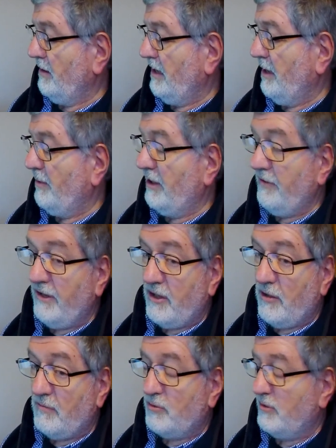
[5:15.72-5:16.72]
I believe it
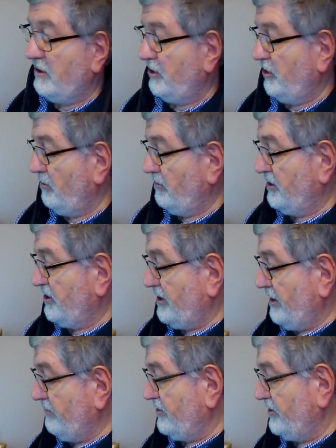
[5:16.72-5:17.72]
comes with the shoulder
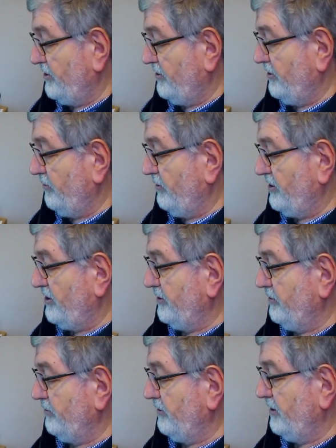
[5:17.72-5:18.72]
straps should you wish
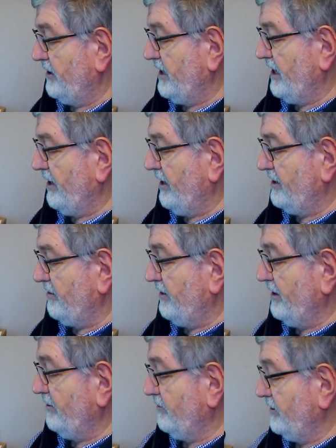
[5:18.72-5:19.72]
to carry it
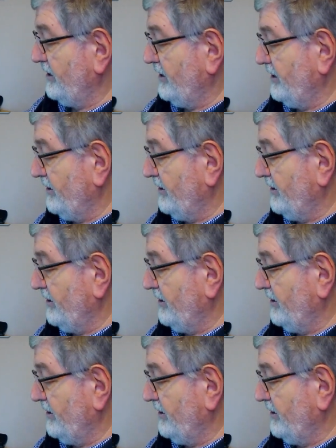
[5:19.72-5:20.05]
around